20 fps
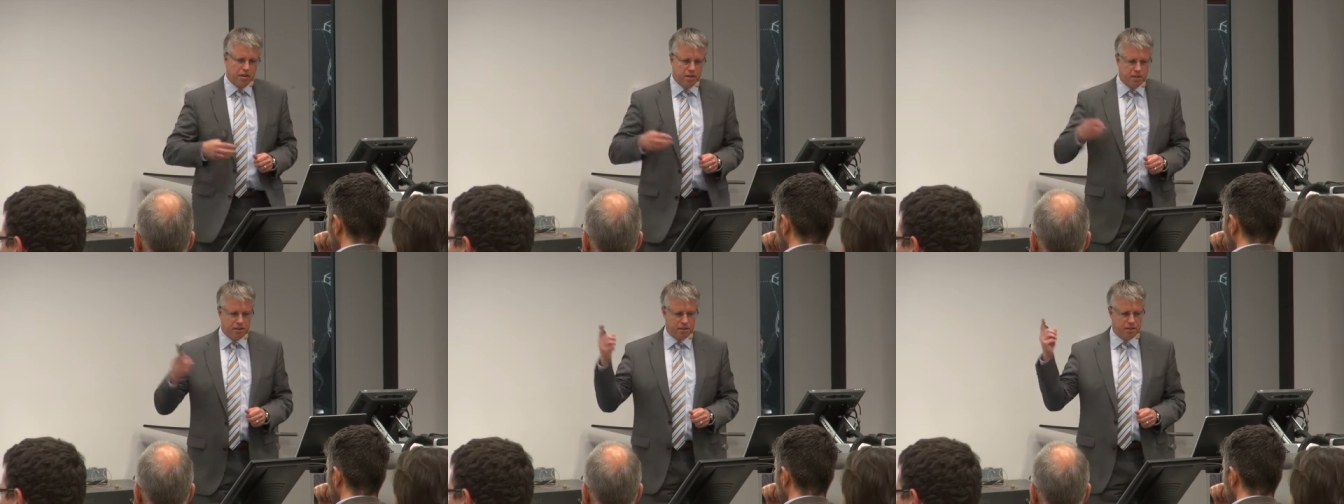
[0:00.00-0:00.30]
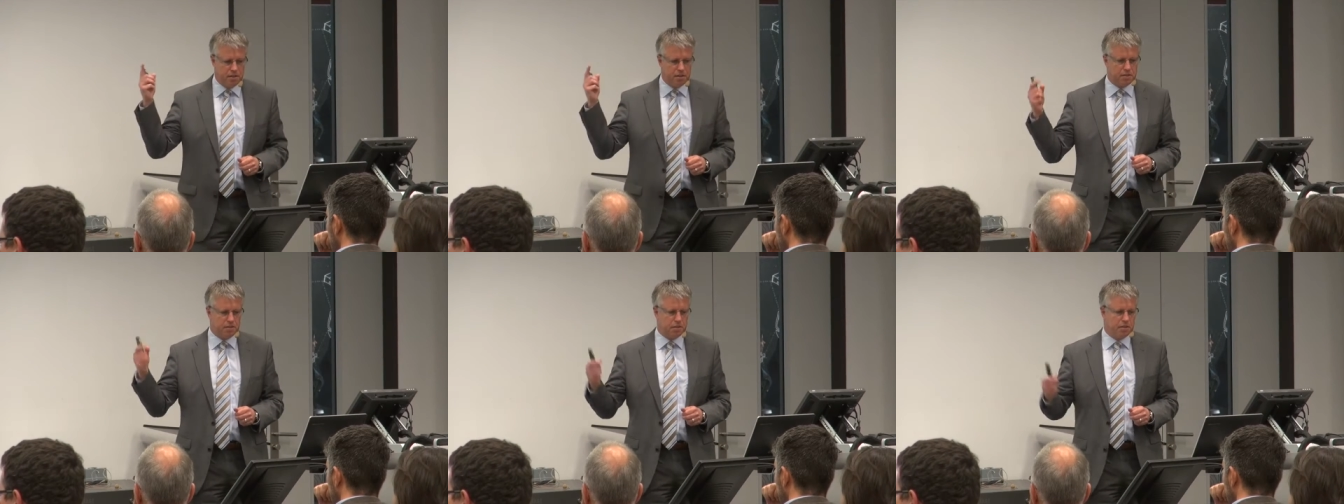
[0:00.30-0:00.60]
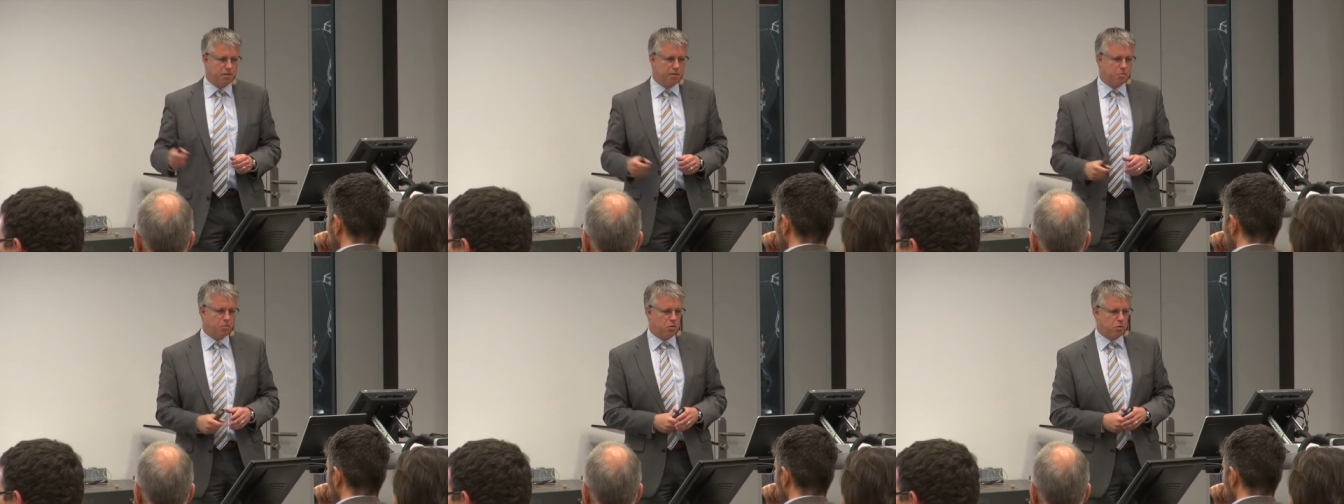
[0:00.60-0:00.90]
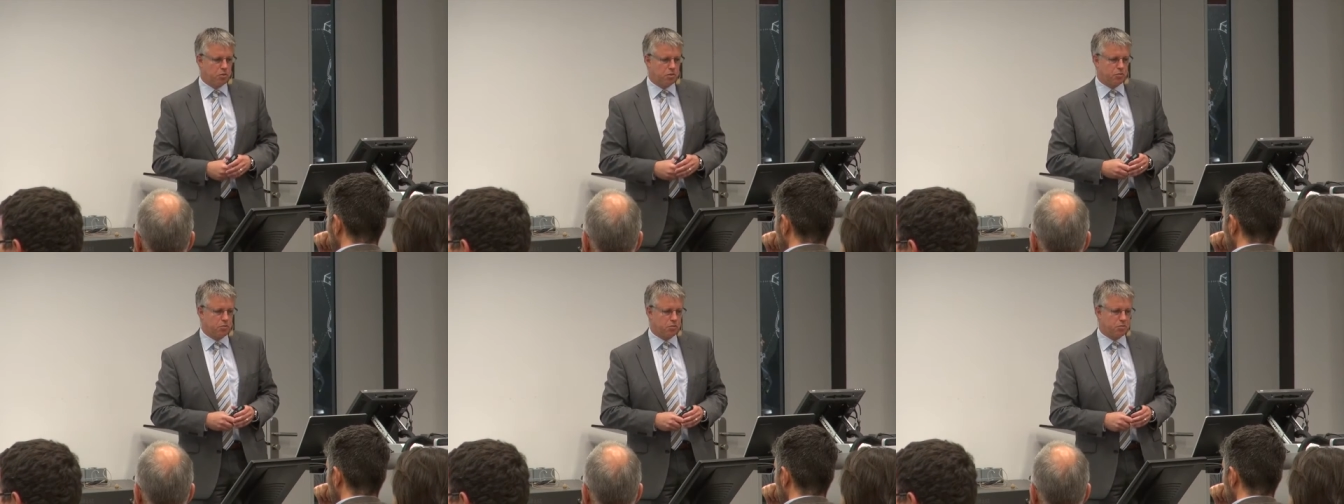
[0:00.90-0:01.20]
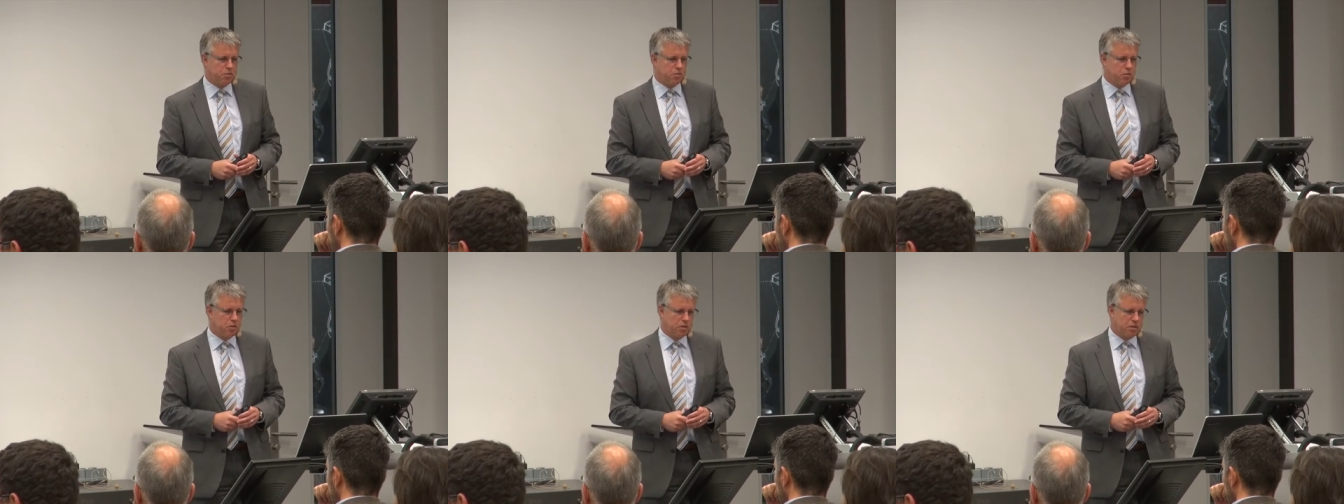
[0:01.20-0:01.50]
in this report
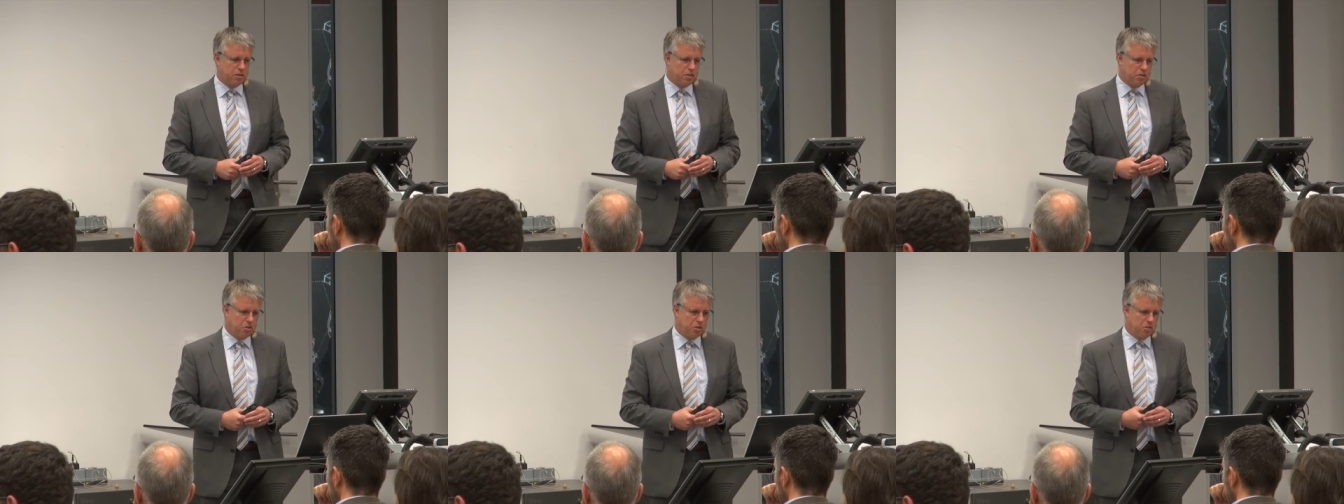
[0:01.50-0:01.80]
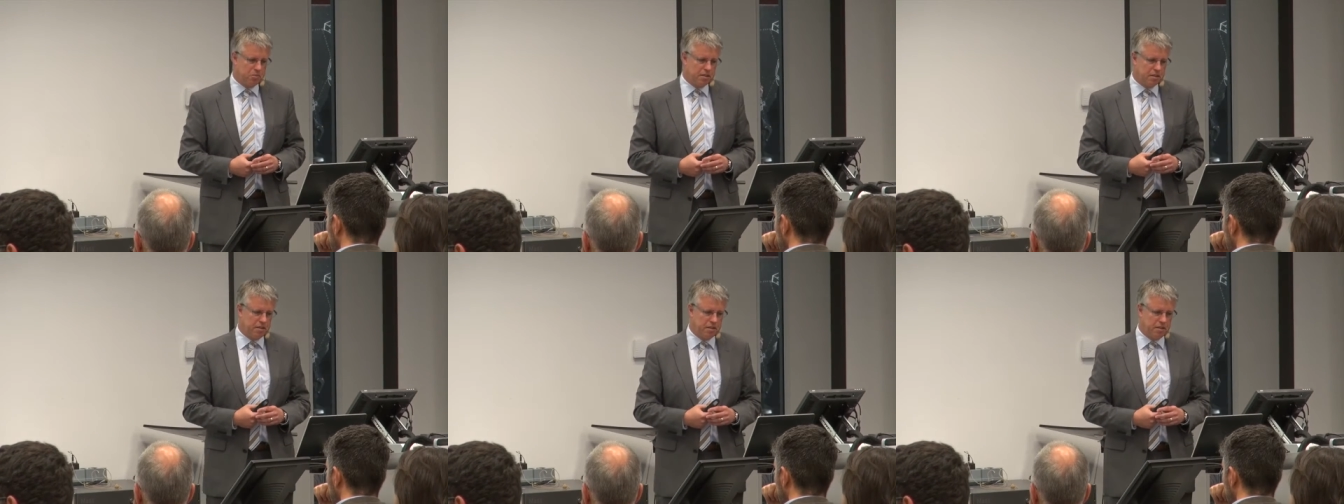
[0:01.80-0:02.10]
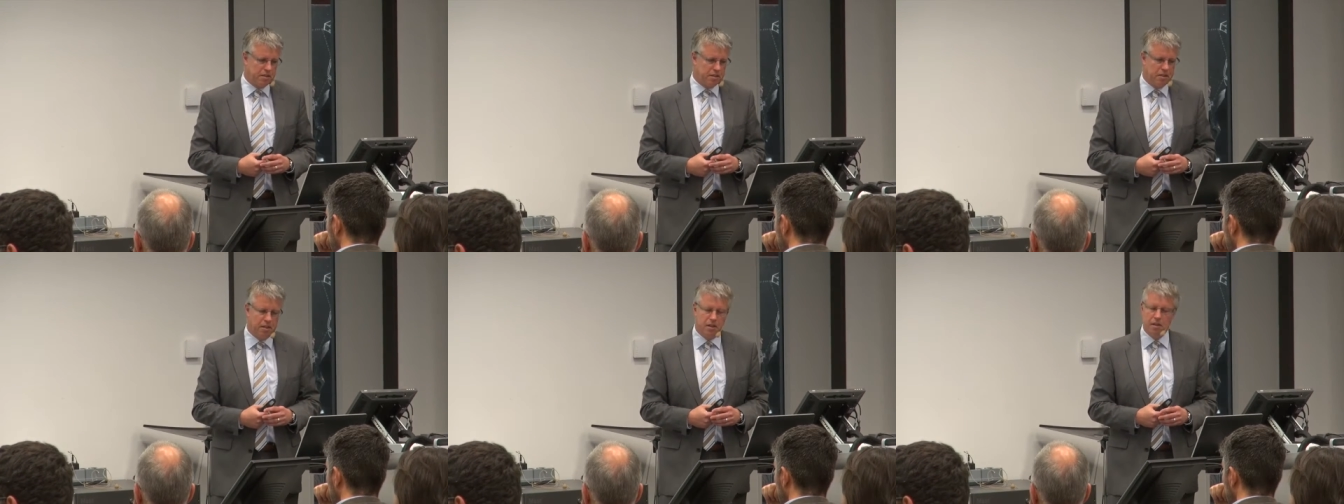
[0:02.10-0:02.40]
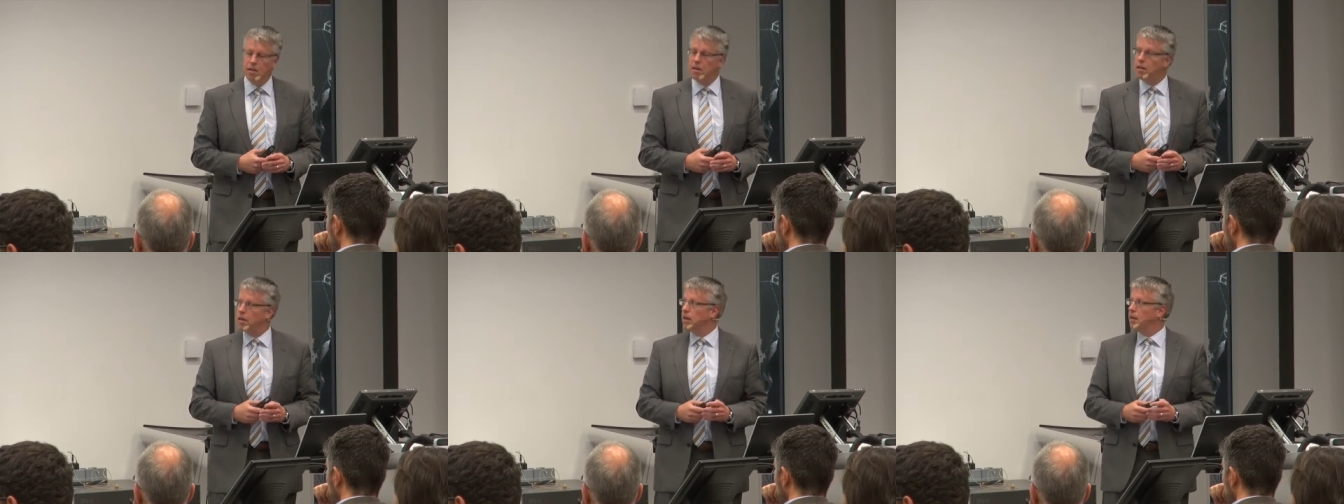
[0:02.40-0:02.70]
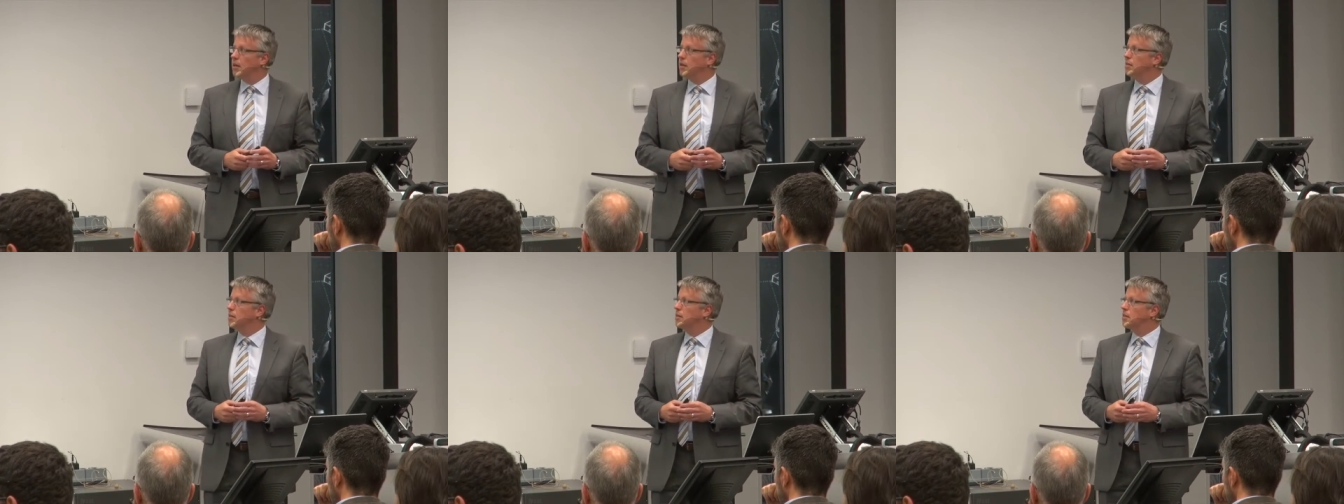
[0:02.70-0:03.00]
from the working committee,
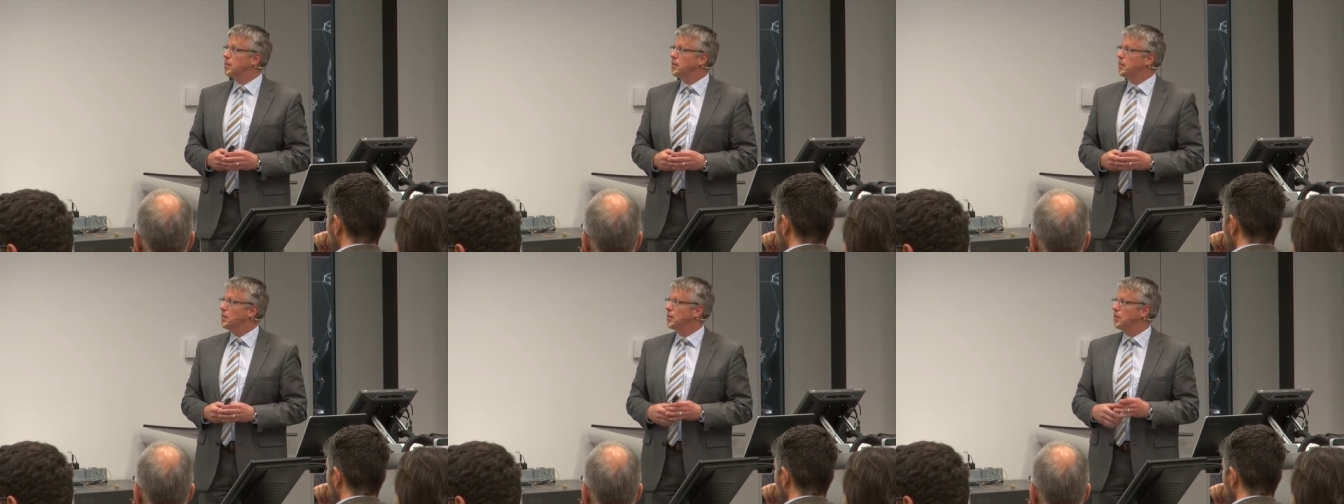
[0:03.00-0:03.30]
and